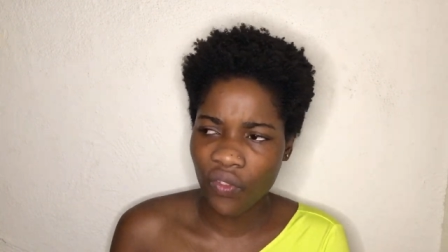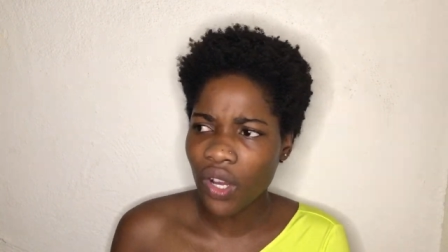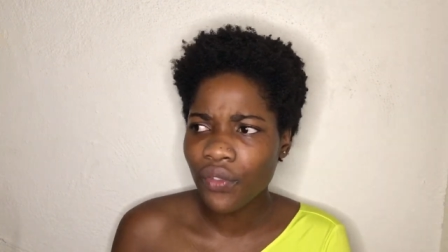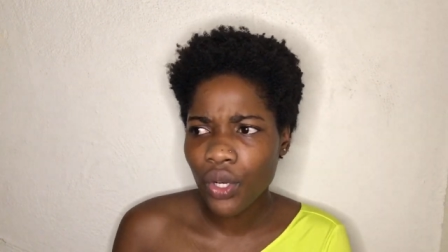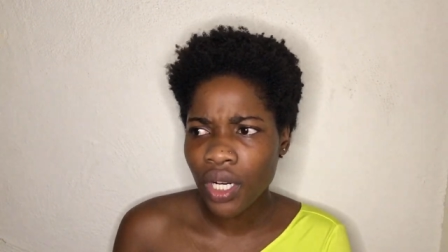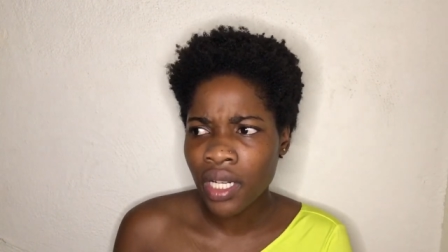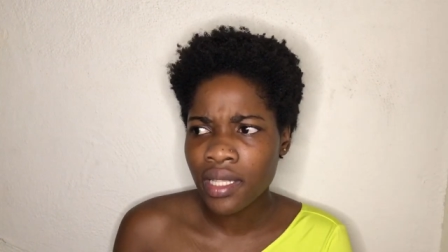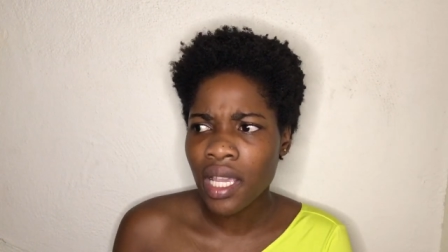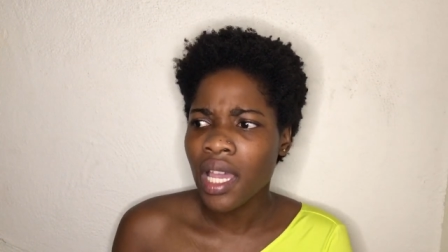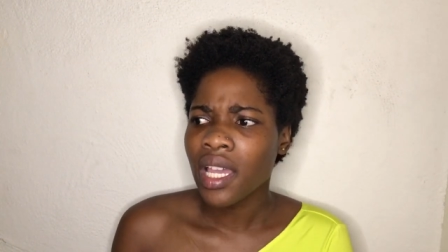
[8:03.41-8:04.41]
Of course,
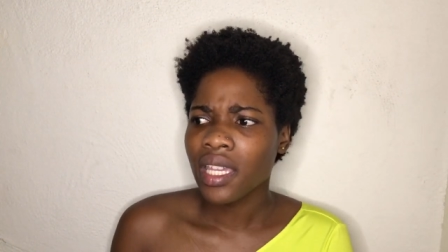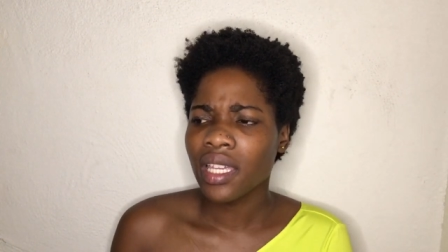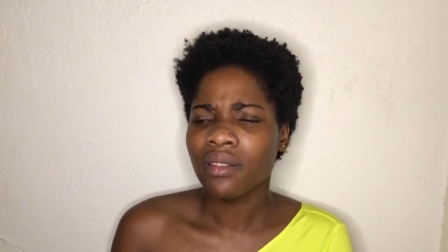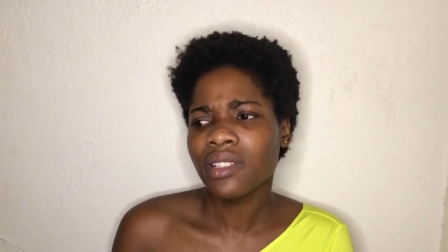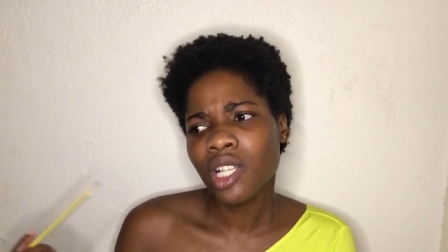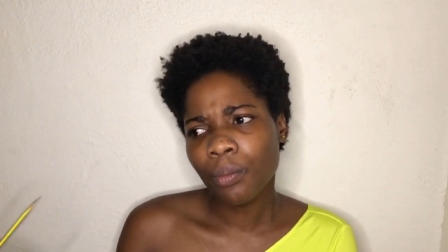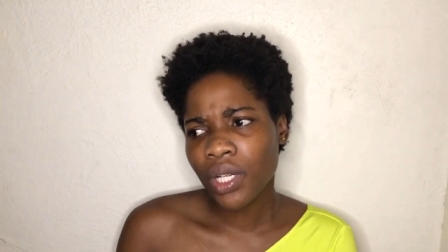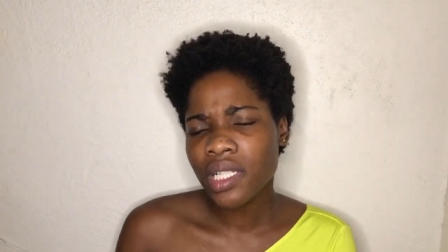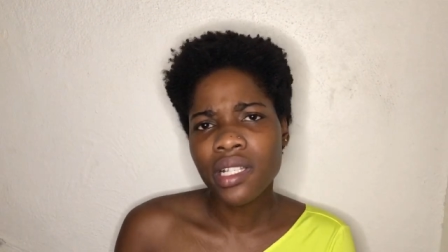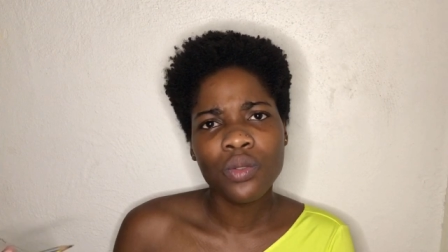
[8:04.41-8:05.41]
some
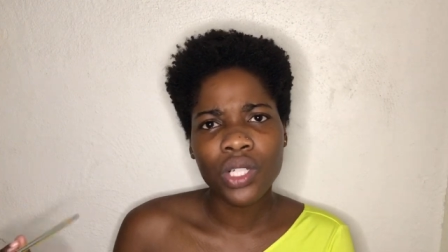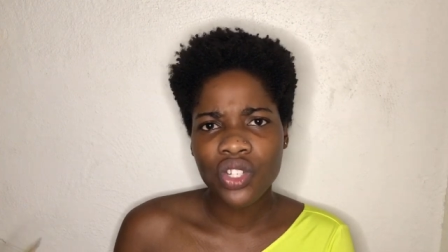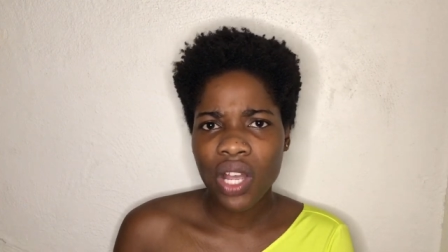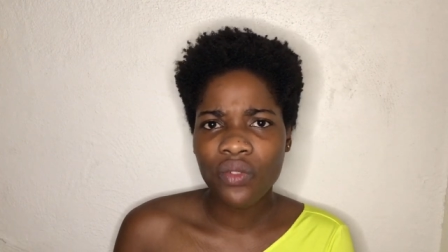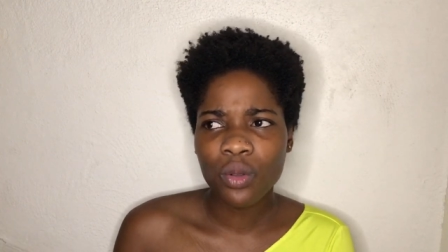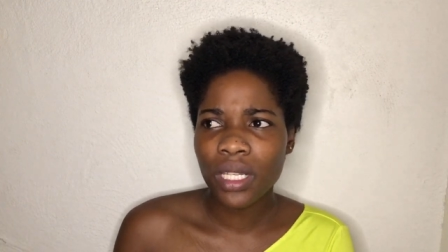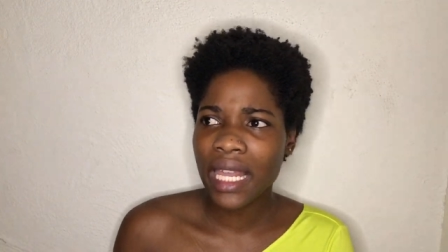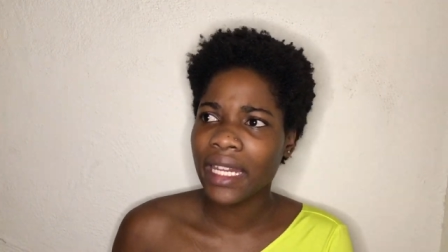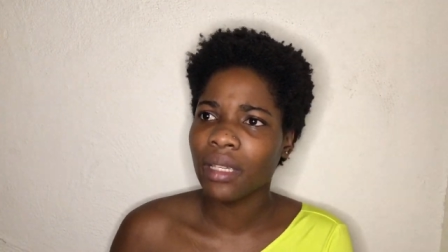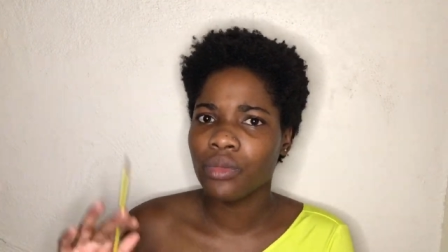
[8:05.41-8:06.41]
persons will travel with
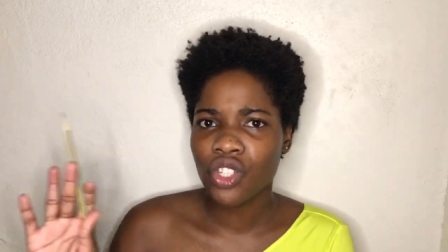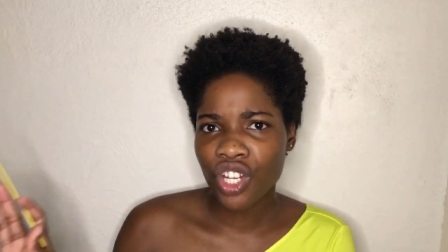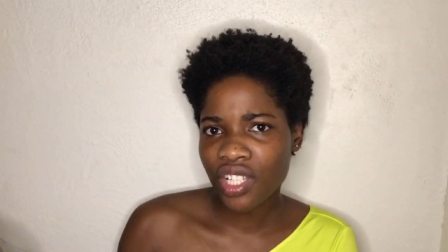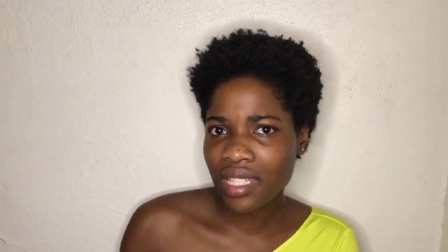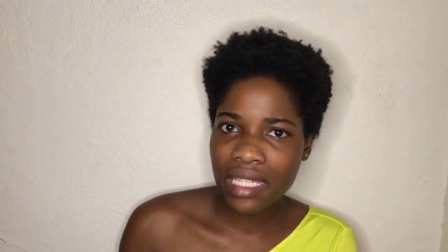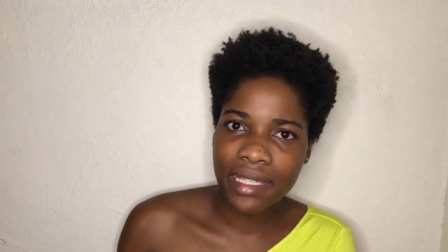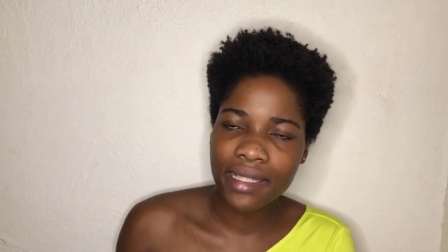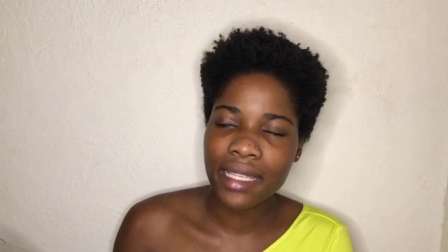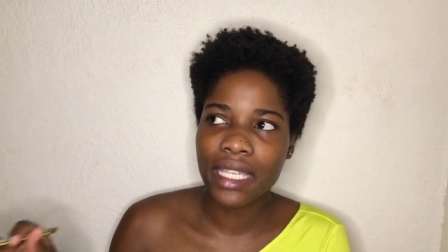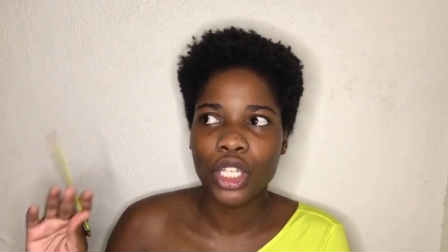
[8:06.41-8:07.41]
them jerk
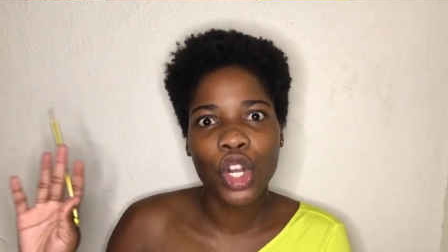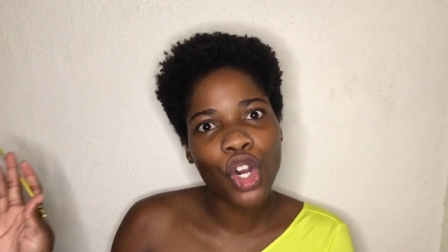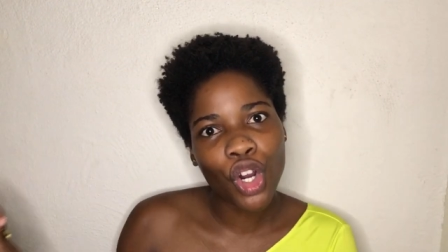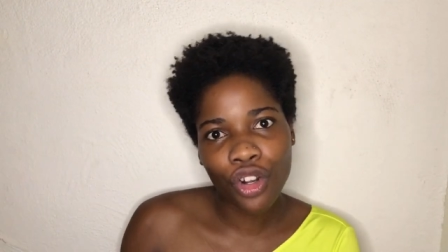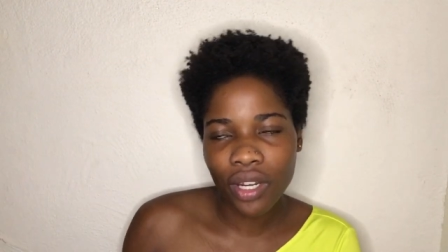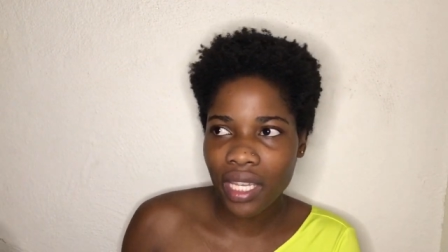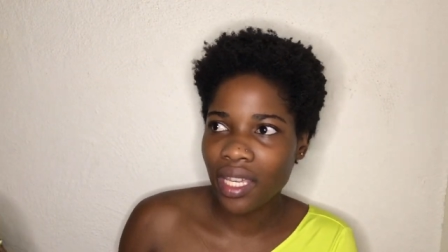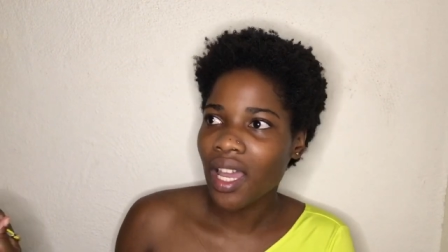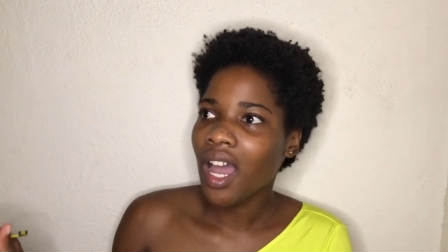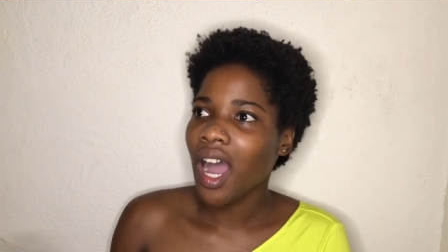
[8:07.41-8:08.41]
seasoning, your curry,
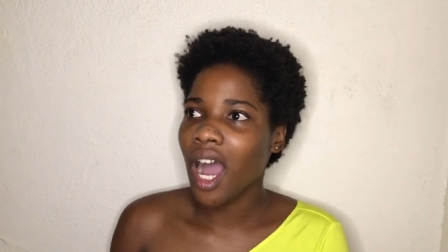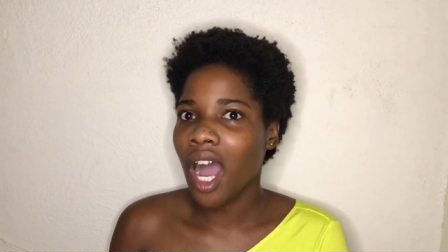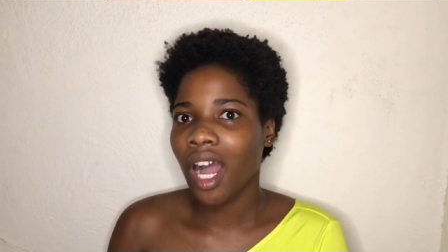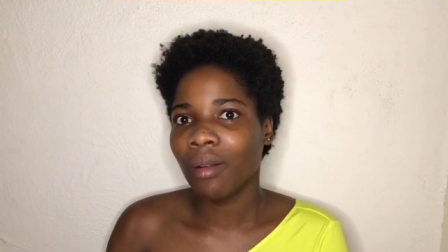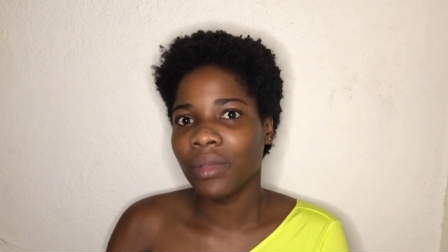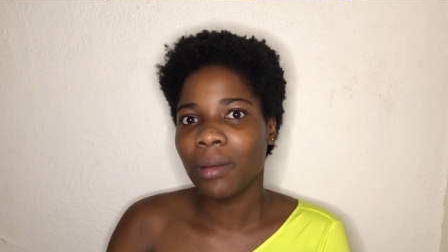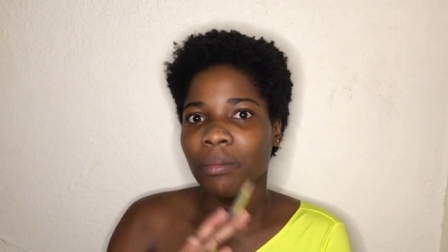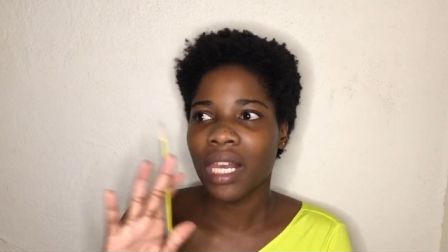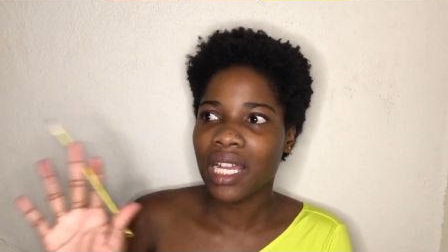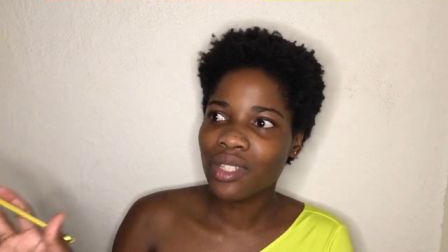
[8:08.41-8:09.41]
them
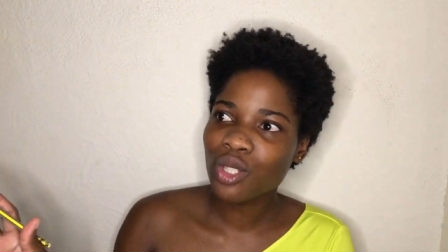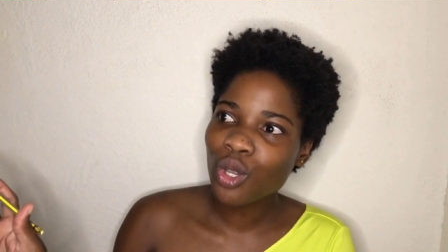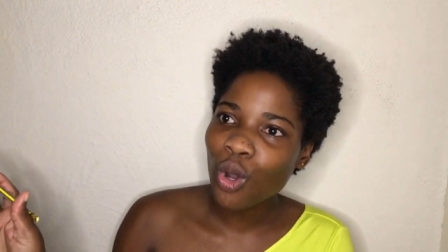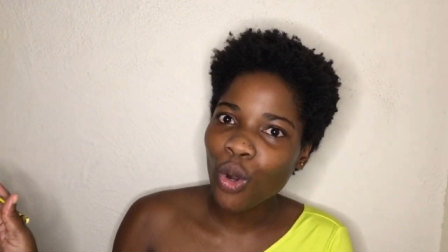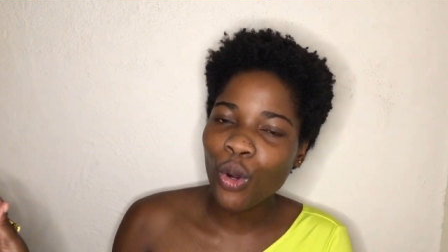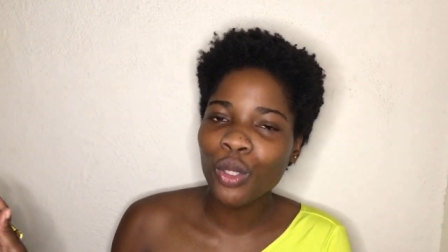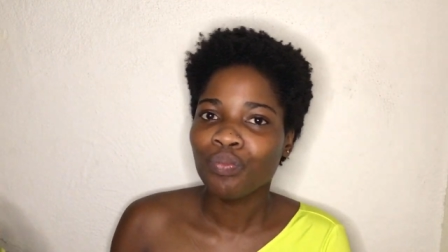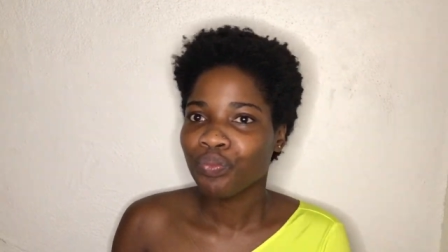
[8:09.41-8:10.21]
Lasco.